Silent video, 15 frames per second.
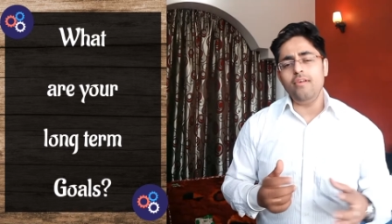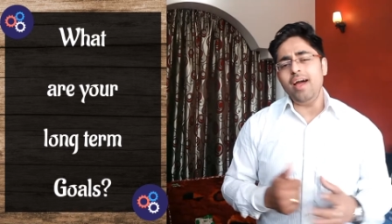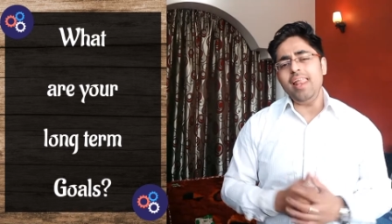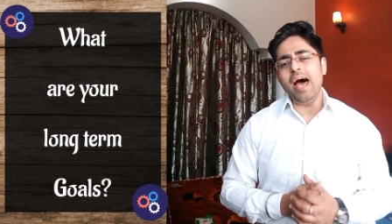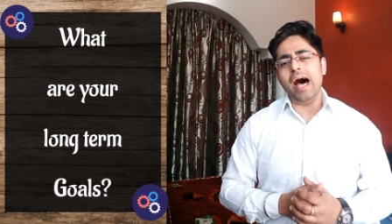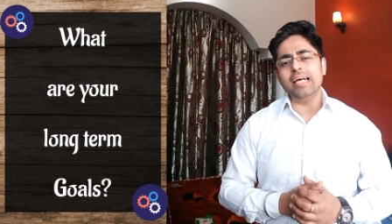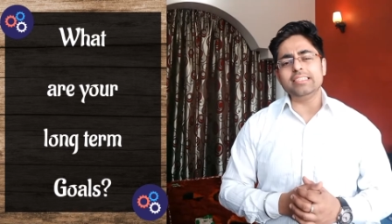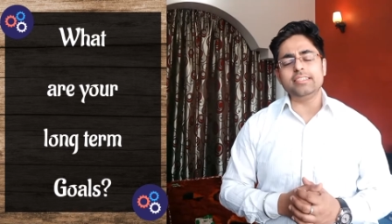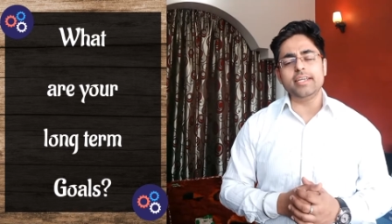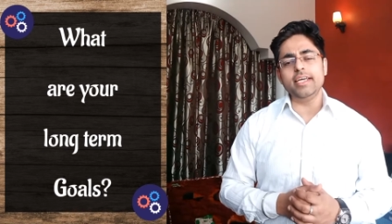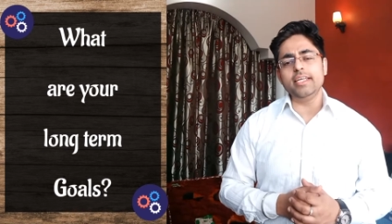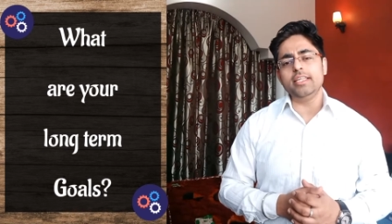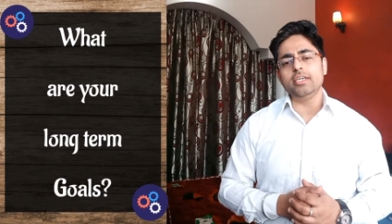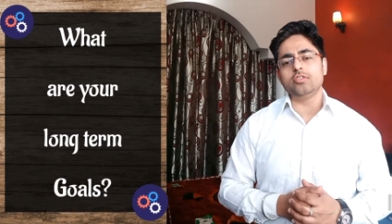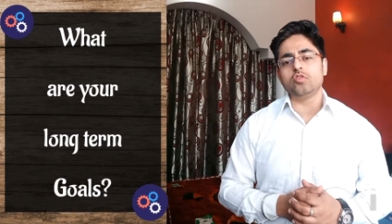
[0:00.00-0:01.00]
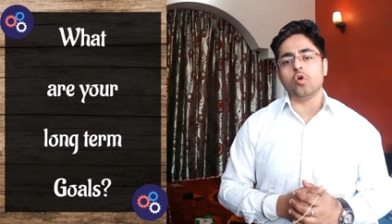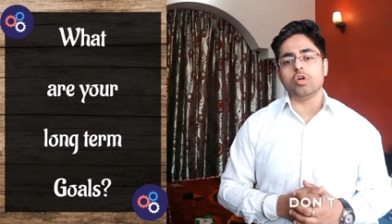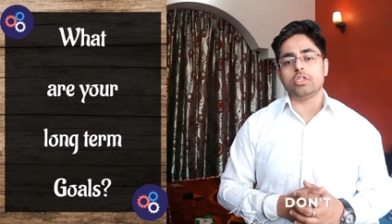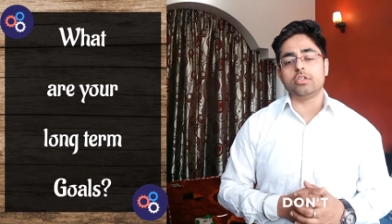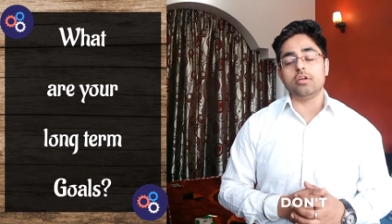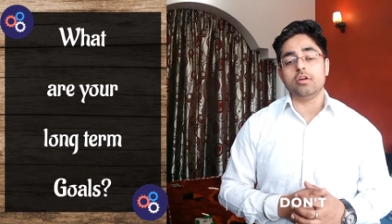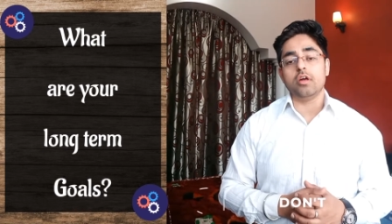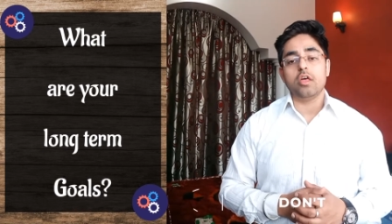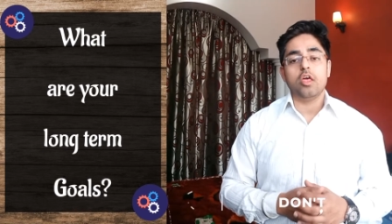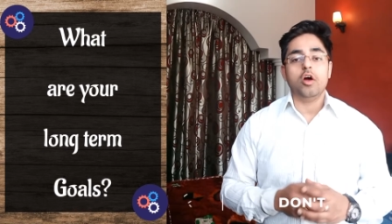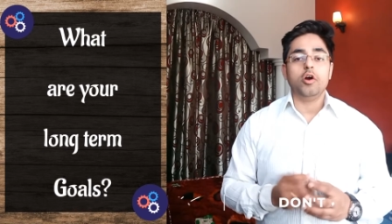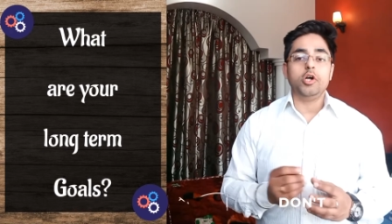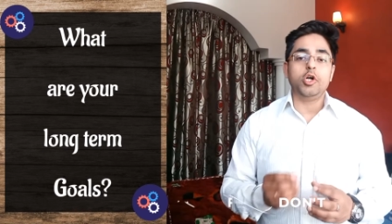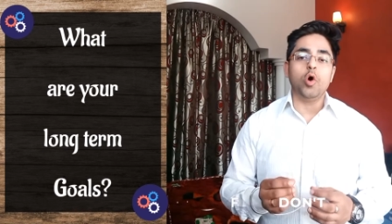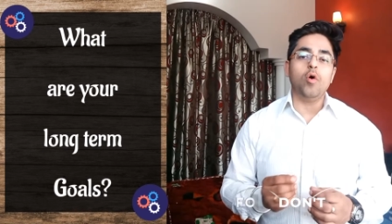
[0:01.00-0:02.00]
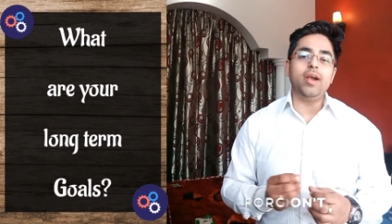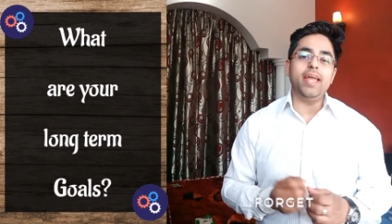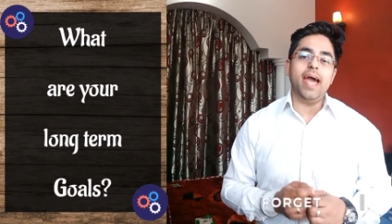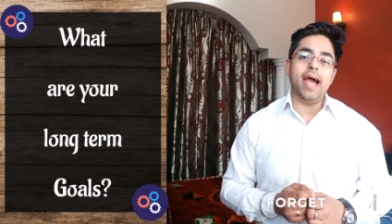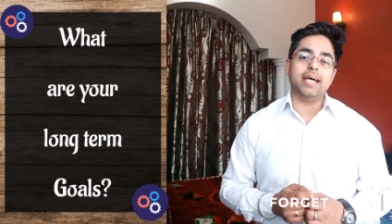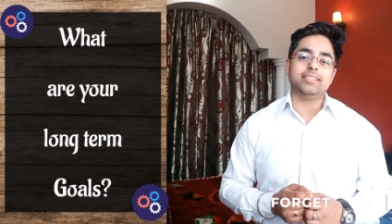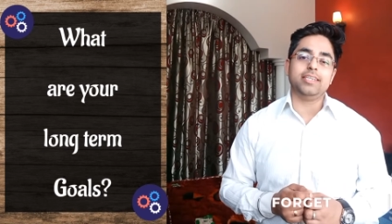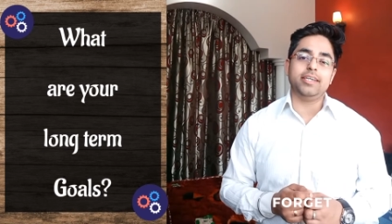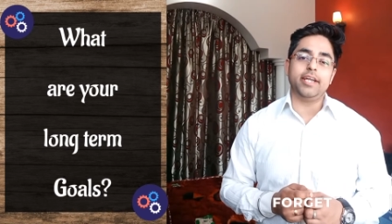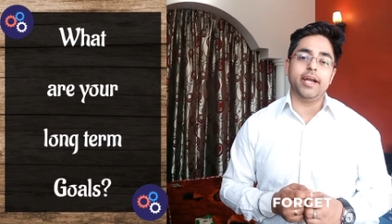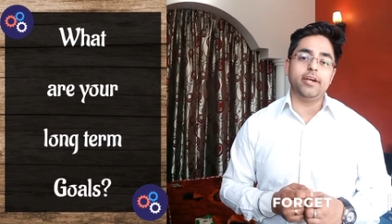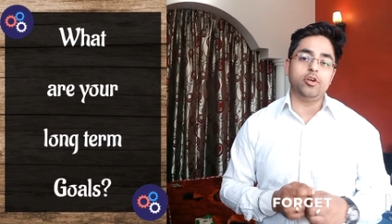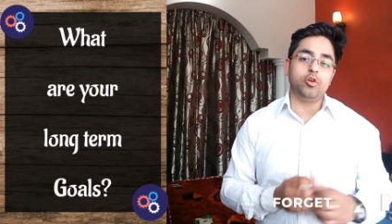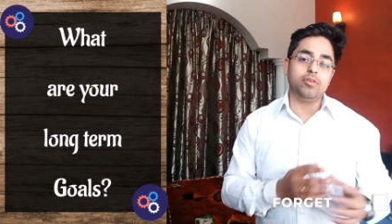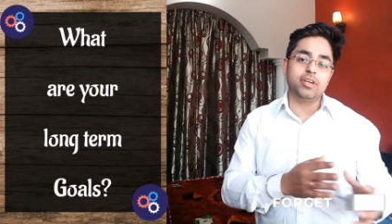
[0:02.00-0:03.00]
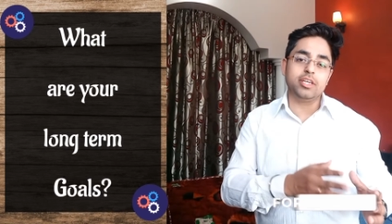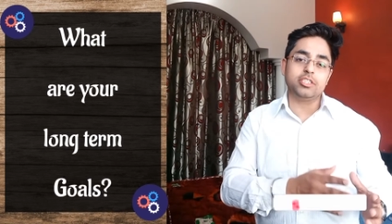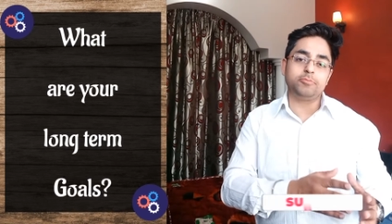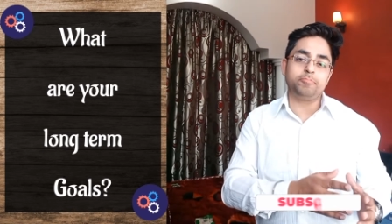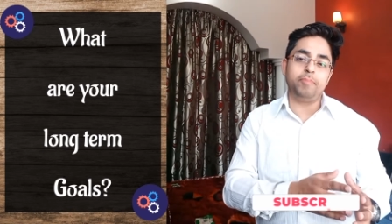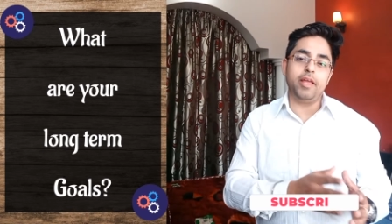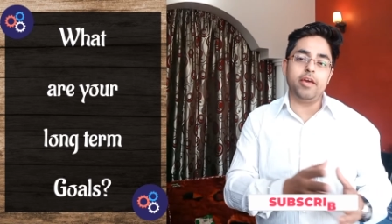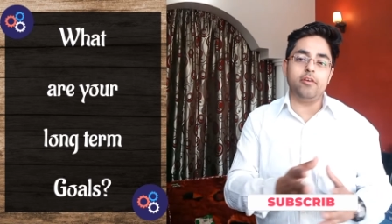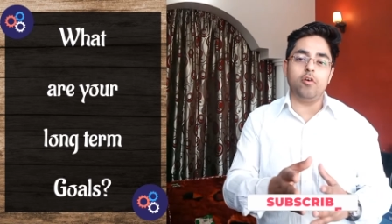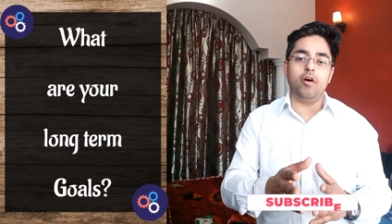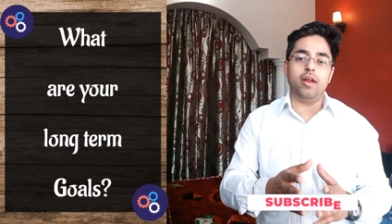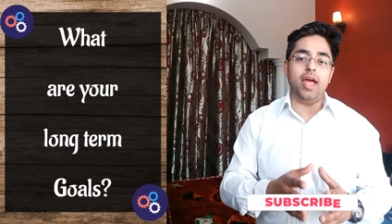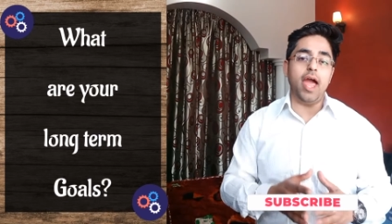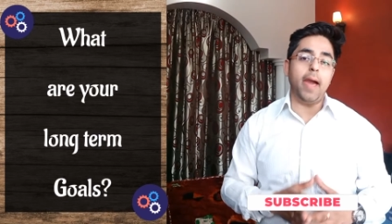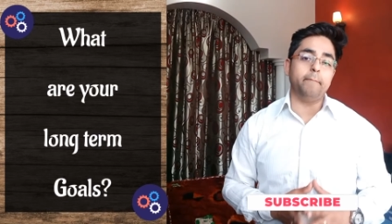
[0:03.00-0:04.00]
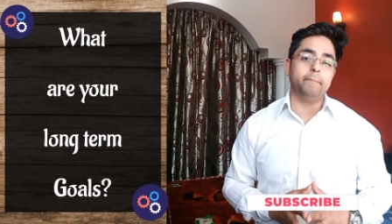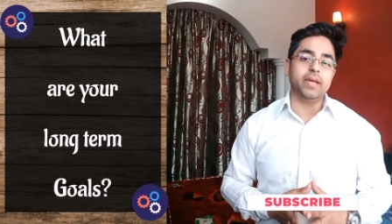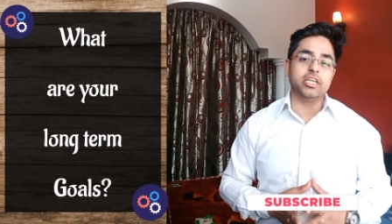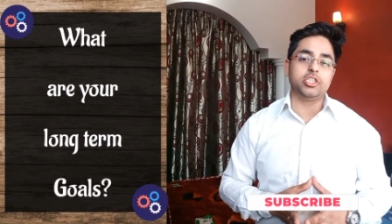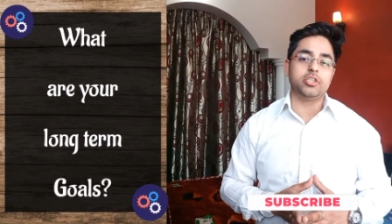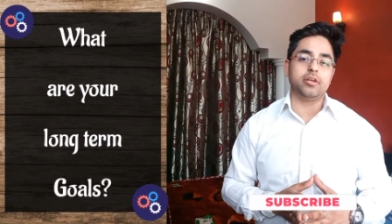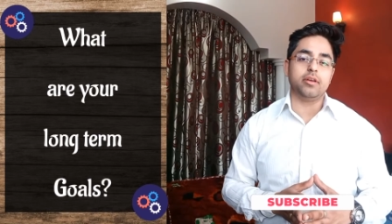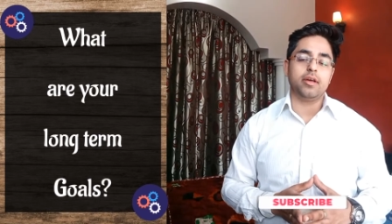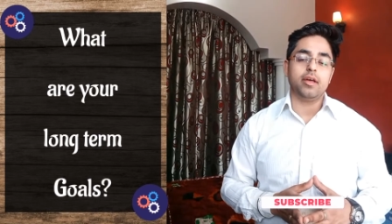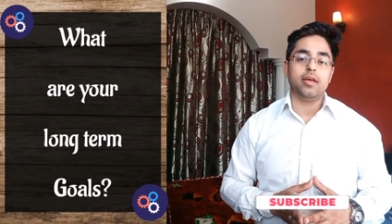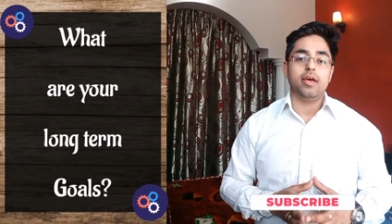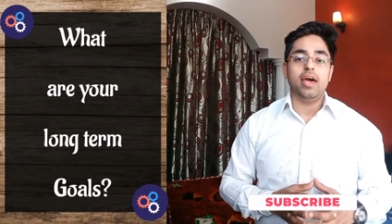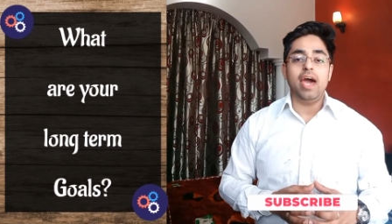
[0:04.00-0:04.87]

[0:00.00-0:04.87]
While answering this question, don't hesitate to display your ambition